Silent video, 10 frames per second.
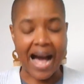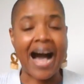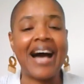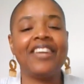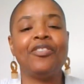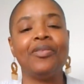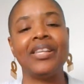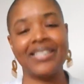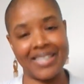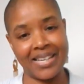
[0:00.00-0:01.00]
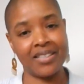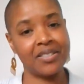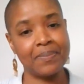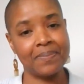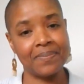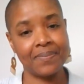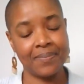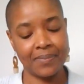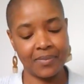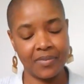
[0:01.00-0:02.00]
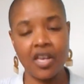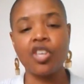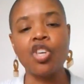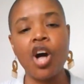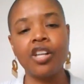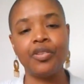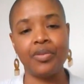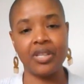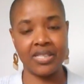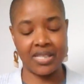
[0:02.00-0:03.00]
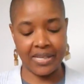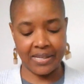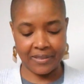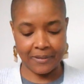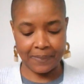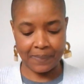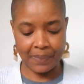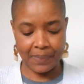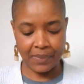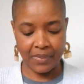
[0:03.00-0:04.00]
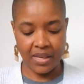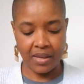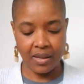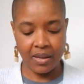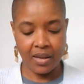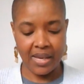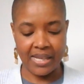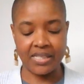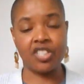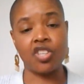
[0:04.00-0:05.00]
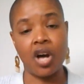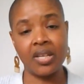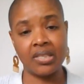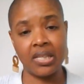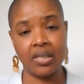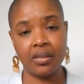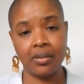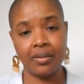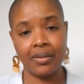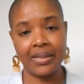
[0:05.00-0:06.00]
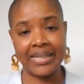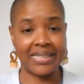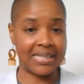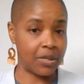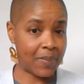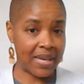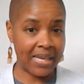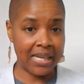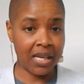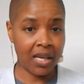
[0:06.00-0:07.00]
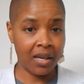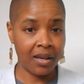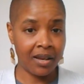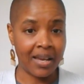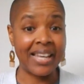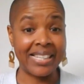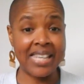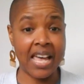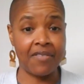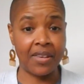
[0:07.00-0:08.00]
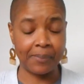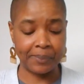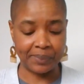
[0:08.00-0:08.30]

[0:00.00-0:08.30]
I do these things. Y'all do these things. It's exhausting, it's demeaning, and it's heavy.